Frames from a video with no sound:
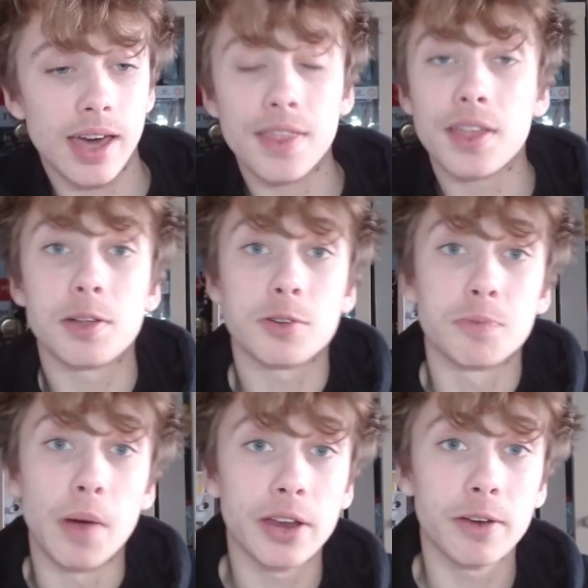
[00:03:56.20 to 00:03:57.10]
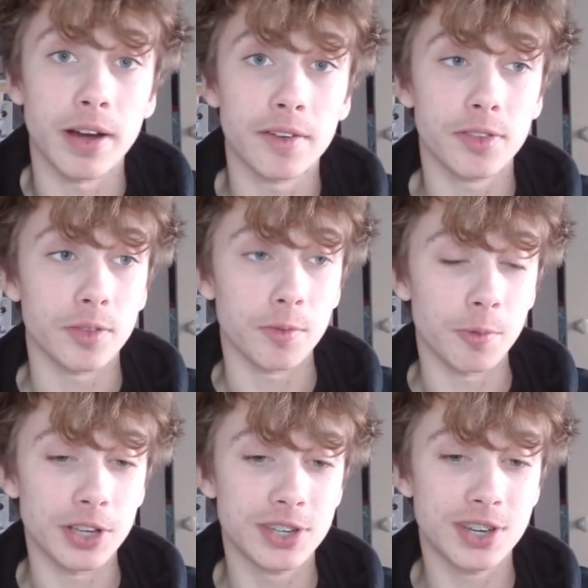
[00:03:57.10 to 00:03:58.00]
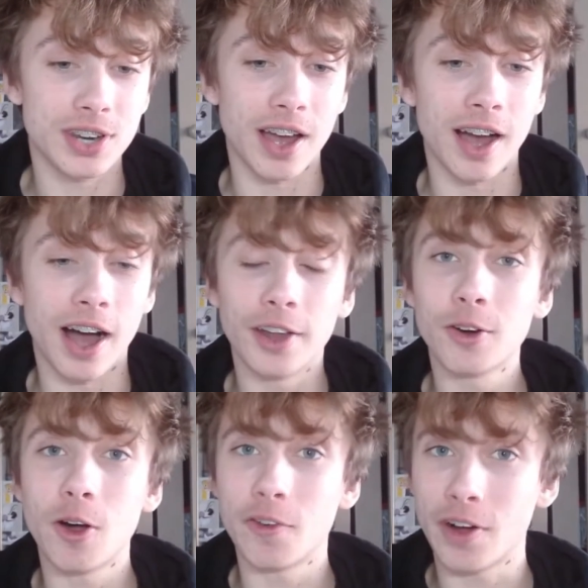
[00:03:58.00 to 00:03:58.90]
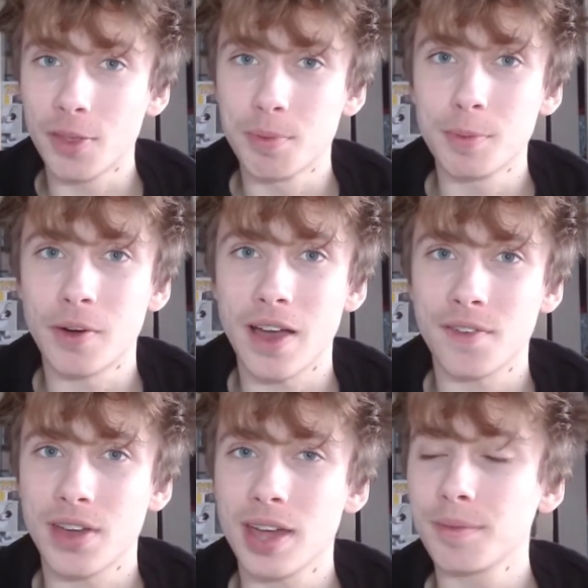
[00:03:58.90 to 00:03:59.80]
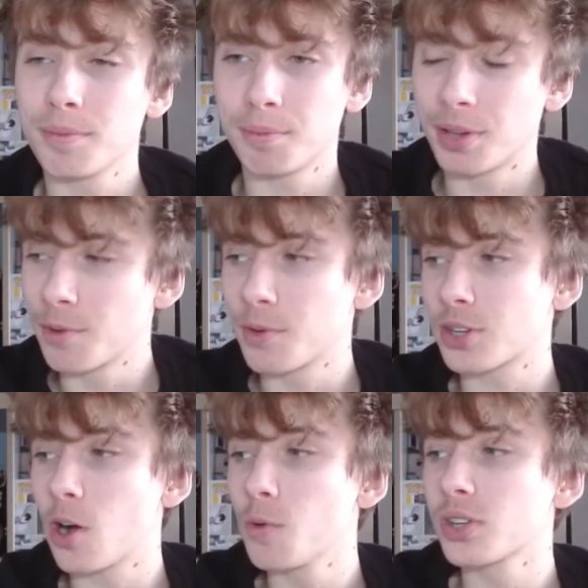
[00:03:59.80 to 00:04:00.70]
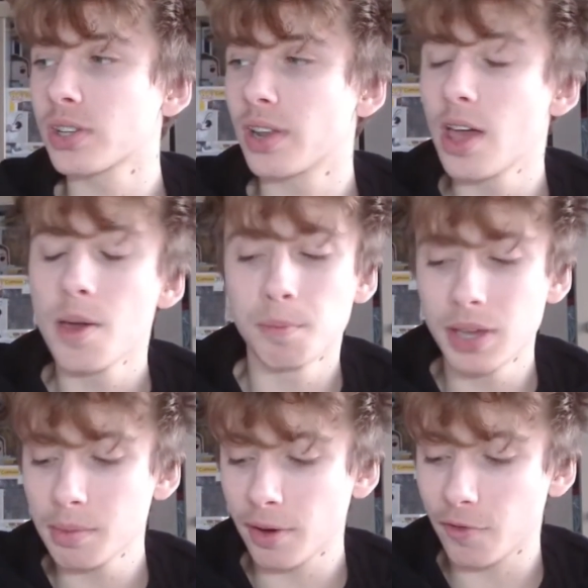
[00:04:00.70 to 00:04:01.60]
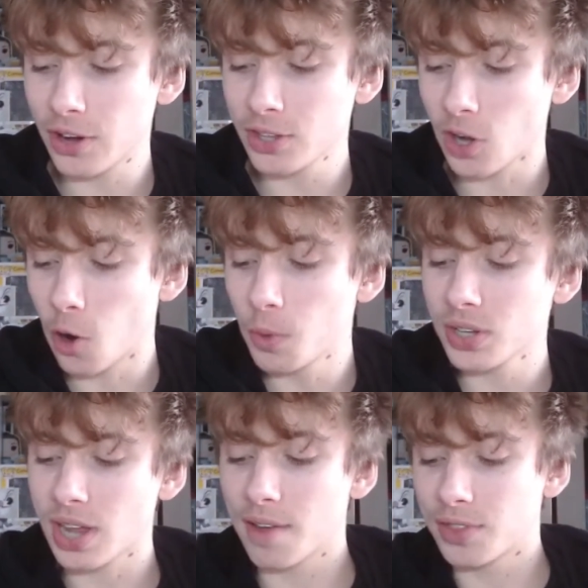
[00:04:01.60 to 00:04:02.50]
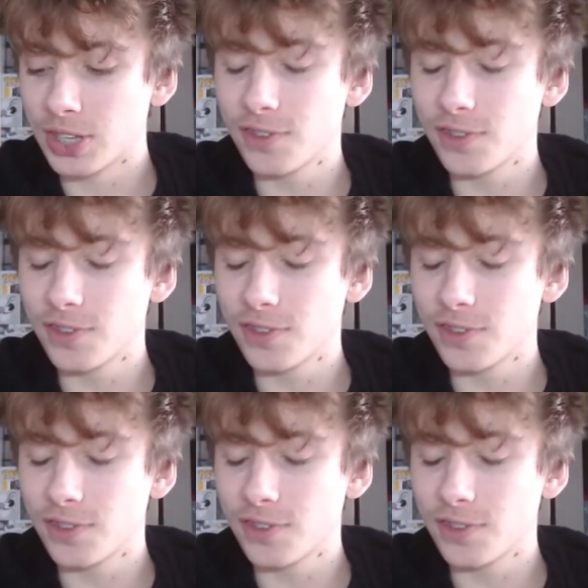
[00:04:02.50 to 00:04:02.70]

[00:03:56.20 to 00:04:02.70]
And then there was Minecraft, which, I don't know if other people have that, but it was always... Me and my friends always have this